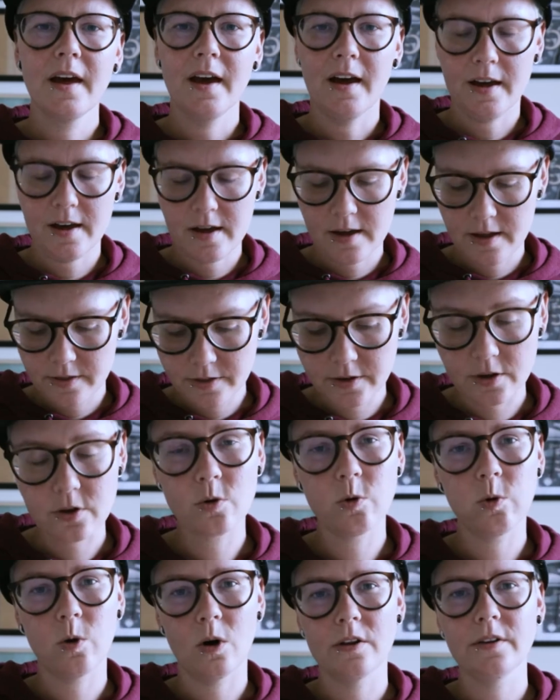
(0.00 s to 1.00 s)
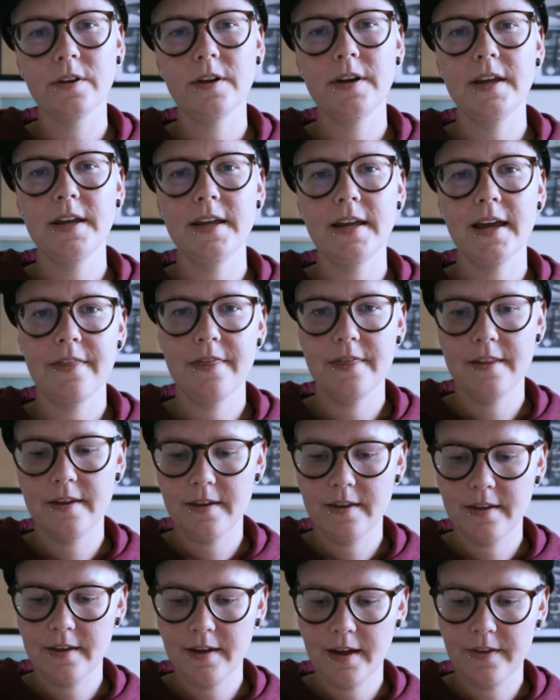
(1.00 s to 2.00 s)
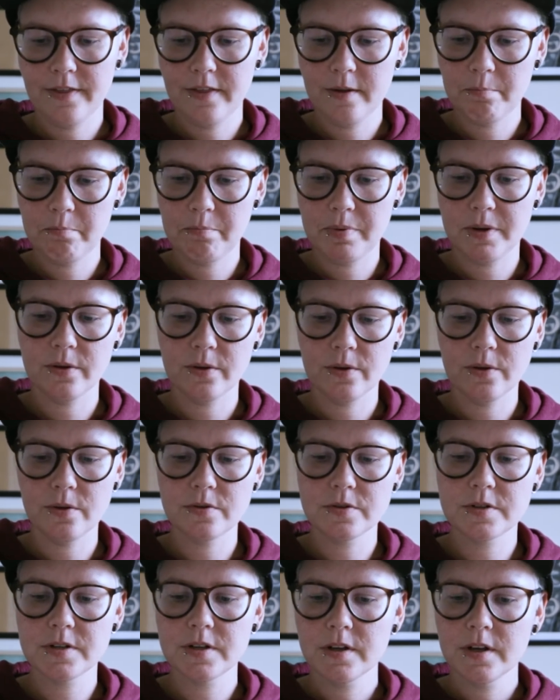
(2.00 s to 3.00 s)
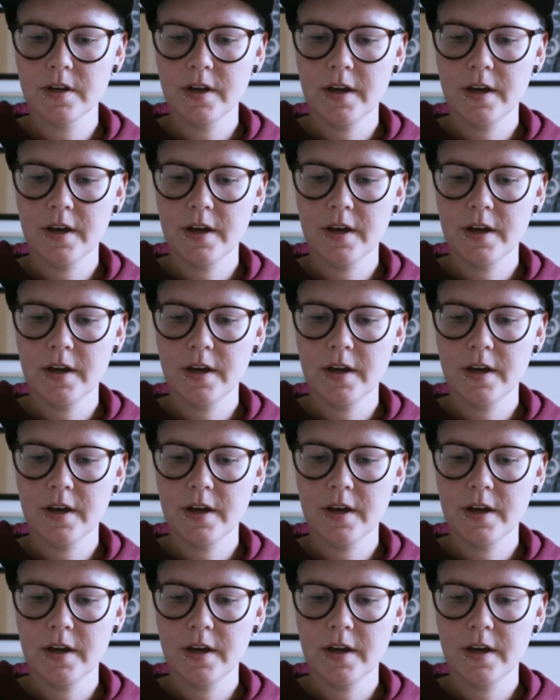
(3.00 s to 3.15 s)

The quality and the build